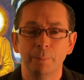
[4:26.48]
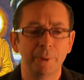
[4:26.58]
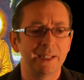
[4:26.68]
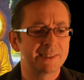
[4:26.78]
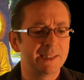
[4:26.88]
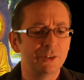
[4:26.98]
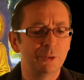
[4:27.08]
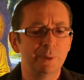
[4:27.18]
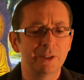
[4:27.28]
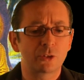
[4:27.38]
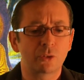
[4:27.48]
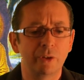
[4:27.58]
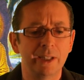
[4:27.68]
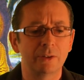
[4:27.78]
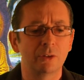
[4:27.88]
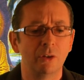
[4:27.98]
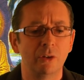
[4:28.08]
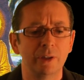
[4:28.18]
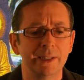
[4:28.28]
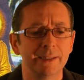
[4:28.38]
But it seemed to be this great
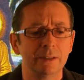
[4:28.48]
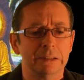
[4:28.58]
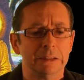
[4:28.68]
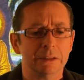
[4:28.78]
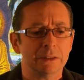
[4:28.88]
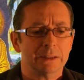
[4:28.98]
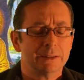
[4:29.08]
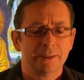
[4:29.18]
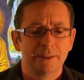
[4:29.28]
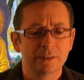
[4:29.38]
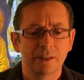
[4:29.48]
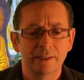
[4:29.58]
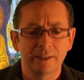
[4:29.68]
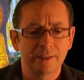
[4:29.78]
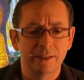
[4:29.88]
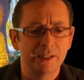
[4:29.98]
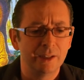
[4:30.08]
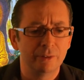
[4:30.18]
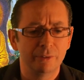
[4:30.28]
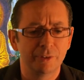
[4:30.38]
calling, and it's like I can
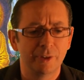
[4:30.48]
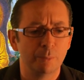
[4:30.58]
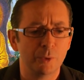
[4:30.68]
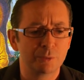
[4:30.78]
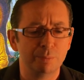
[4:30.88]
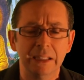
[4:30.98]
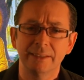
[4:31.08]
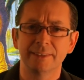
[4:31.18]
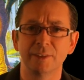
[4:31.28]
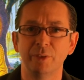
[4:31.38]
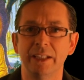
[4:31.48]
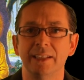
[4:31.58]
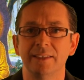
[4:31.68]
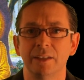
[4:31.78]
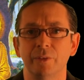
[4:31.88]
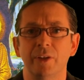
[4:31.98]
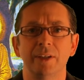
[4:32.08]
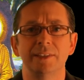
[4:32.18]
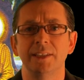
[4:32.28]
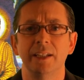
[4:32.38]
hear even the most militant of atheists out
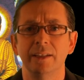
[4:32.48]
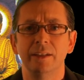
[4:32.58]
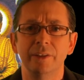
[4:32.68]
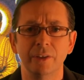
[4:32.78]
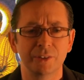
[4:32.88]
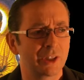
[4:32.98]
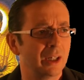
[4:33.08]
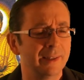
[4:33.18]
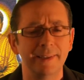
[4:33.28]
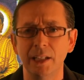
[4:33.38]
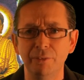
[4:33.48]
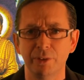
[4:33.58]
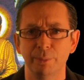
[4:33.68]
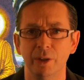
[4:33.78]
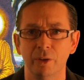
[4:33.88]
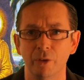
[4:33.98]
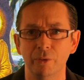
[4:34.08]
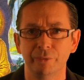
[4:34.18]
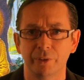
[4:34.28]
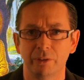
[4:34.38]
there saying, you know, Sky, leave them
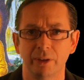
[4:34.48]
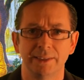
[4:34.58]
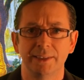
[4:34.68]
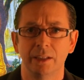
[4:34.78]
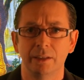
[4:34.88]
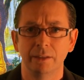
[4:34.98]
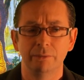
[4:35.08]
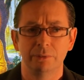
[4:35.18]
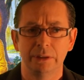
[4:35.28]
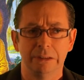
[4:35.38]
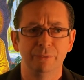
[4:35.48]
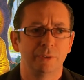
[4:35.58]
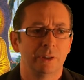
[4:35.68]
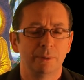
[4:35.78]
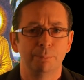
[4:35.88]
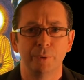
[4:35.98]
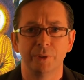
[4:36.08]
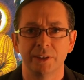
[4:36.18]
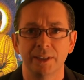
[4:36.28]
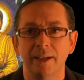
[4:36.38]
alone for Christ's sake. They're different, they're
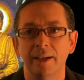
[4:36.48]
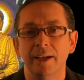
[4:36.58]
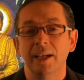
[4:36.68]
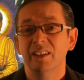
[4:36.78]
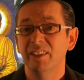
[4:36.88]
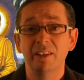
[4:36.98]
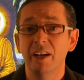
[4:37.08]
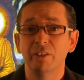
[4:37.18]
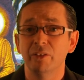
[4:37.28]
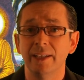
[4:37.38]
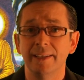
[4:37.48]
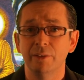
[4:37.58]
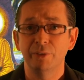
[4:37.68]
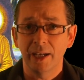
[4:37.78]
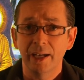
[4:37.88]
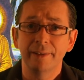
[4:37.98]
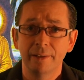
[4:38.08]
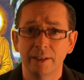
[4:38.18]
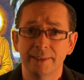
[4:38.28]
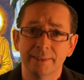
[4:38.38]
Buddhist. They're not really, if you
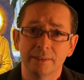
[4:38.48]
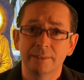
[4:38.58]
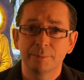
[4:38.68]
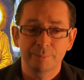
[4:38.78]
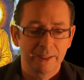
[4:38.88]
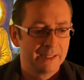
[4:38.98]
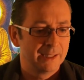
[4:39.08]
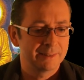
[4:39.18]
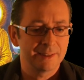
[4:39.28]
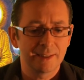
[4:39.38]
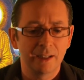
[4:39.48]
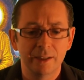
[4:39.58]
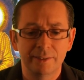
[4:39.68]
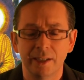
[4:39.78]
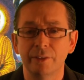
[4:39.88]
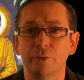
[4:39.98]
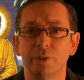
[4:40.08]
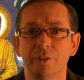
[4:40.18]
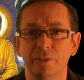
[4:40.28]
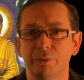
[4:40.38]
analyse it. As I say, I take the
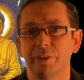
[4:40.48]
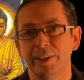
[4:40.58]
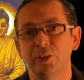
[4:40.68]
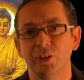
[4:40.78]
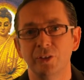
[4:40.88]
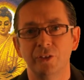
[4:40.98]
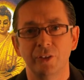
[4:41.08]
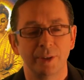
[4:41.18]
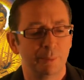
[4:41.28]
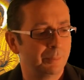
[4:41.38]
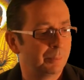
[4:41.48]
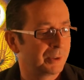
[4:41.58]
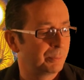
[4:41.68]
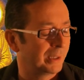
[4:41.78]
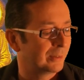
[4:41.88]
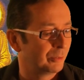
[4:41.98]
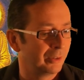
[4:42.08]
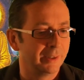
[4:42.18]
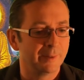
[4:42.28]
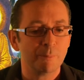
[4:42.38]
Christopher Hitchens perspective
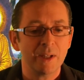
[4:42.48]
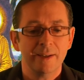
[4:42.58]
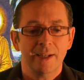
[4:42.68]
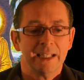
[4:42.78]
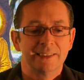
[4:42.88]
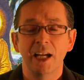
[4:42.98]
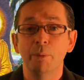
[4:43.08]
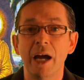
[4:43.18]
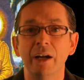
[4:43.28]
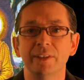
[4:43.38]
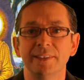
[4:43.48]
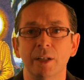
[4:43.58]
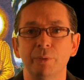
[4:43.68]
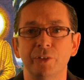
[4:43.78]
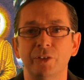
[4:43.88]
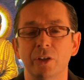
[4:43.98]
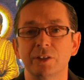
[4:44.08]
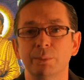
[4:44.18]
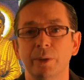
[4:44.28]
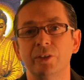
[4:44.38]
on it. Sam Harris often
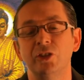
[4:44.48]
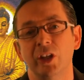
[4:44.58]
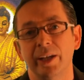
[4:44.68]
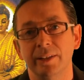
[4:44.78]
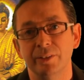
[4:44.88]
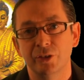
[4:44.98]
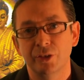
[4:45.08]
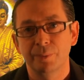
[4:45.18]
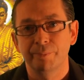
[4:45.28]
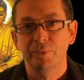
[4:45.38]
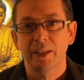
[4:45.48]
talks about the Jains.